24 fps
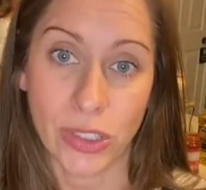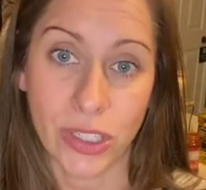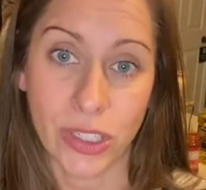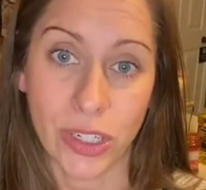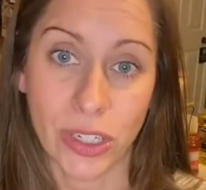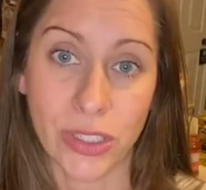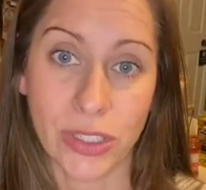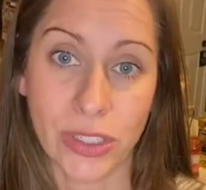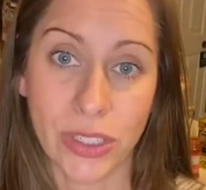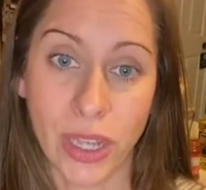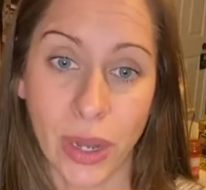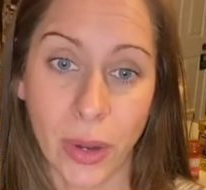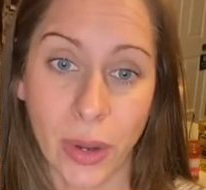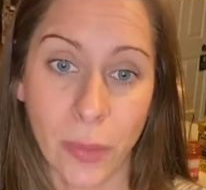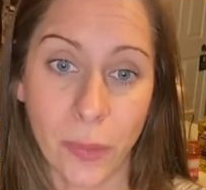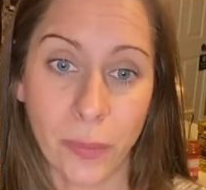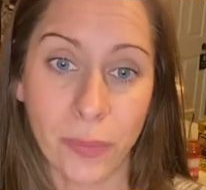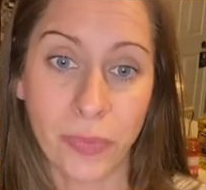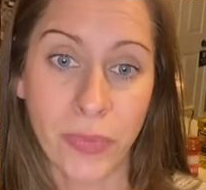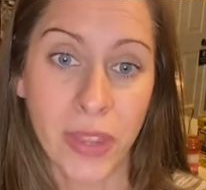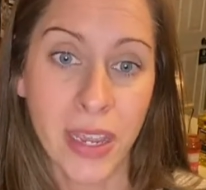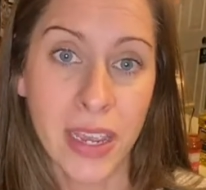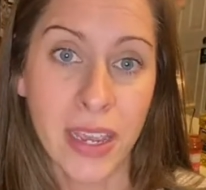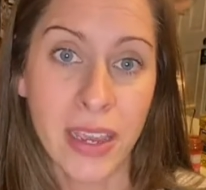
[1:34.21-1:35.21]
So
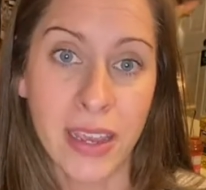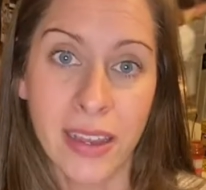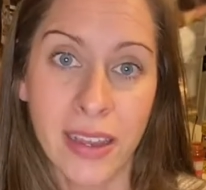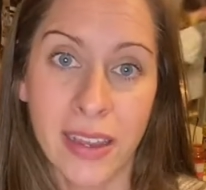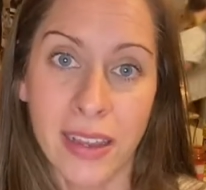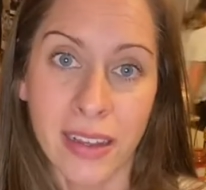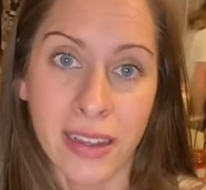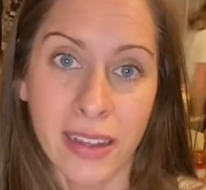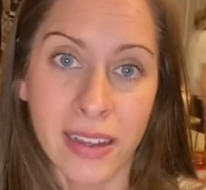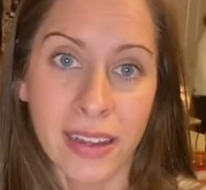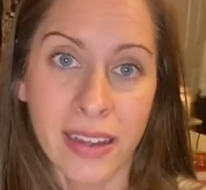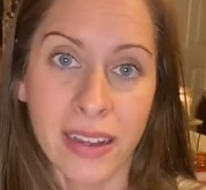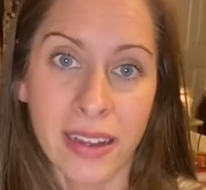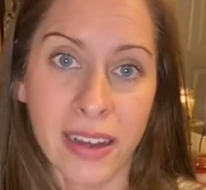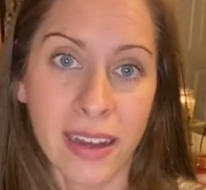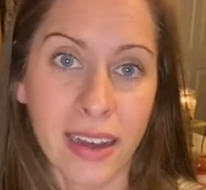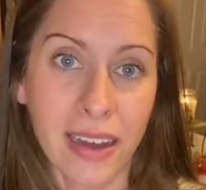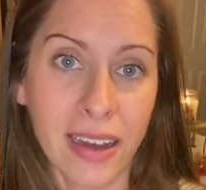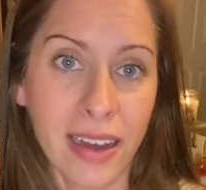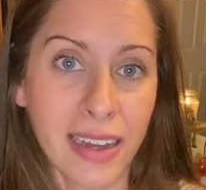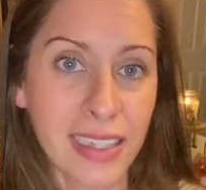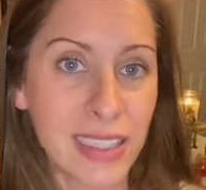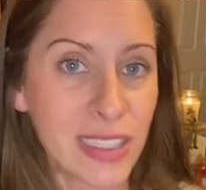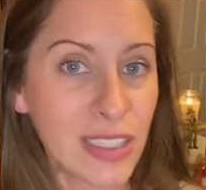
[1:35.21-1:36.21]

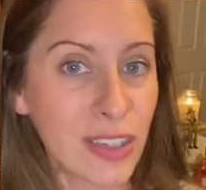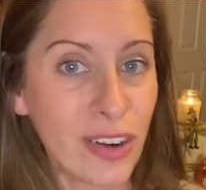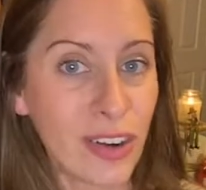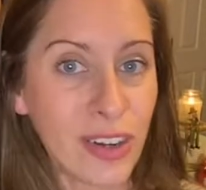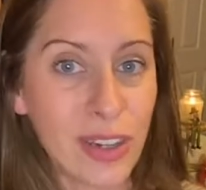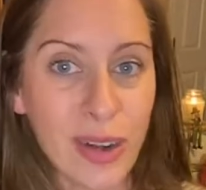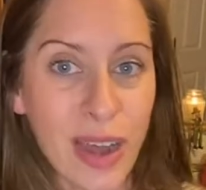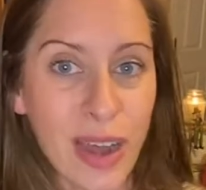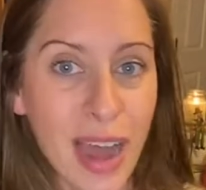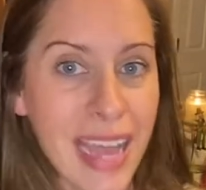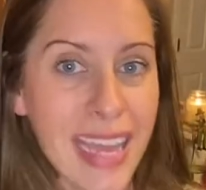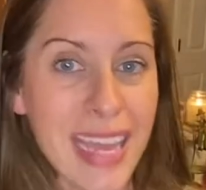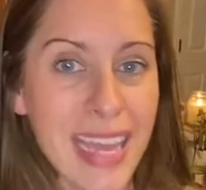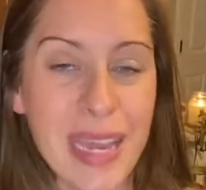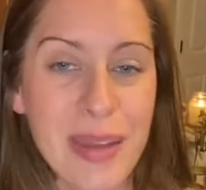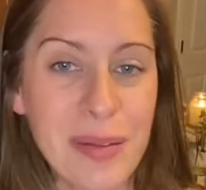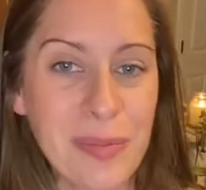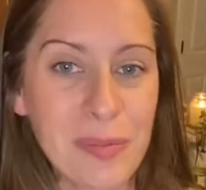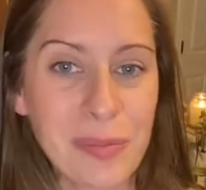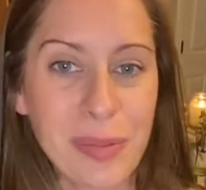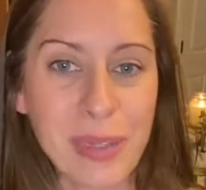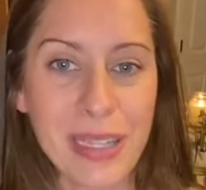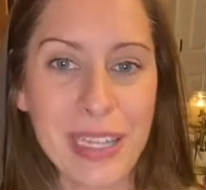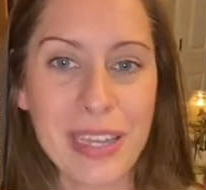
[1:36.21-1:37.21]
I can't
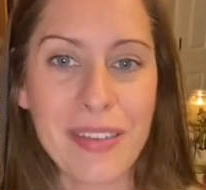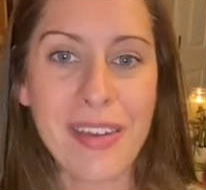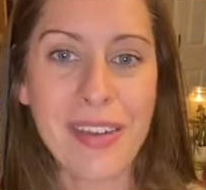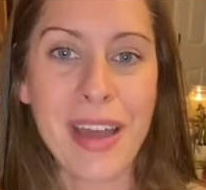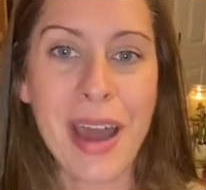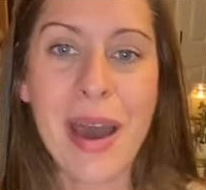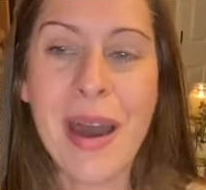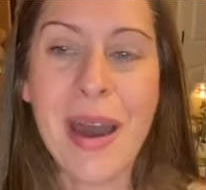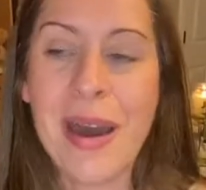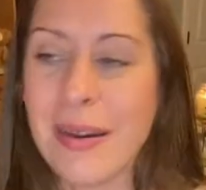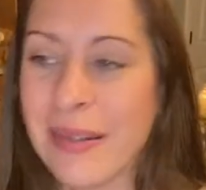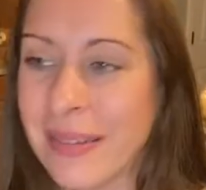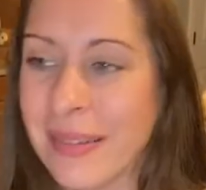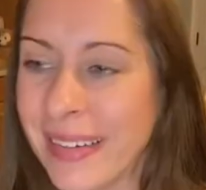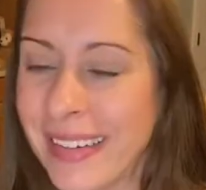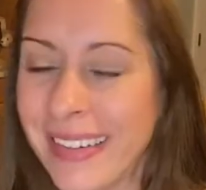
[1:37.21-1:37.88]
believe how